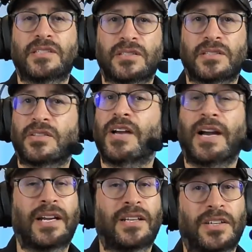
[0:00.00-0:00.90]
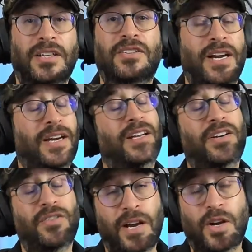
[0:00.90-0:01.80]
not going to
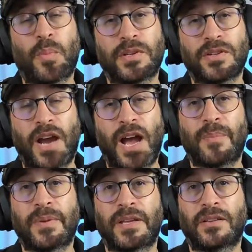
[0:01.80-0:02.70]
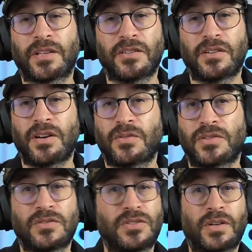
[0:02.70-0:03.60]
crack open your app and look at your code.
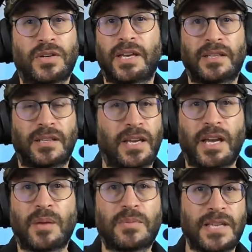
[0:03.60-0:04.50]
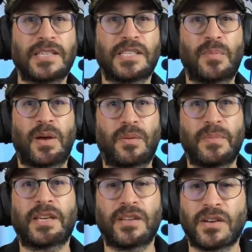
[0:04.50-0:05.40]
So don't get obsessed about
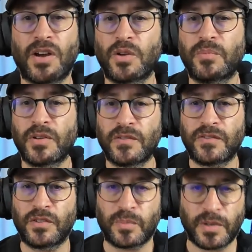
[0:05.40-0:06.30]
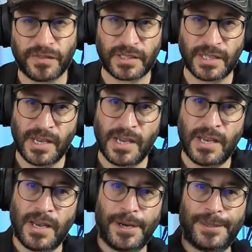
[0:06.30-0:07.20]
making your code beautiful or perfect.
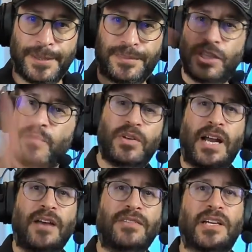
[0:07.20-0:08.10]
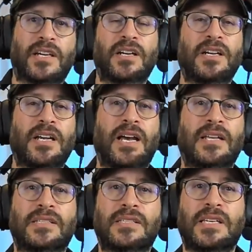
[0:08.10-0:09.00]
Just put it out there
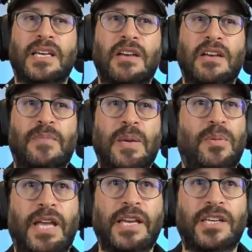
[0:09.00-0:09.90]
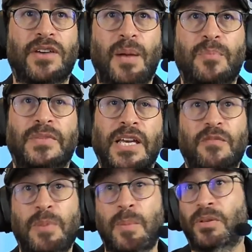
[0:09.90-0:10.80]
and see if people like your app. Then if
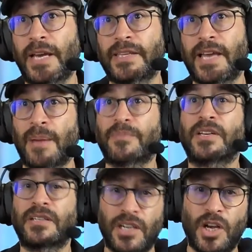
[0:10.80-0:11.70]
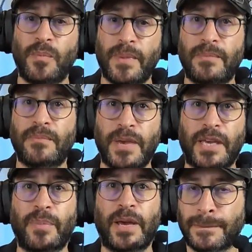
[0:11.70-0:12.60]
people like the app, then, make
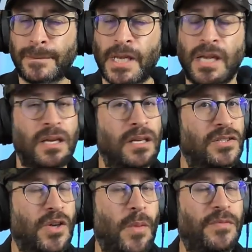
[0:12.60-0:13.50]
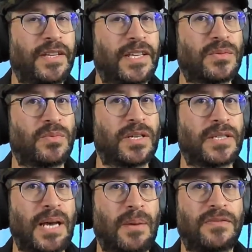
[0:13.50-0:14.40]
it better. So hopefully this
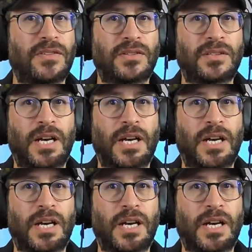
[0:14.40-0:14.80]
was helpful.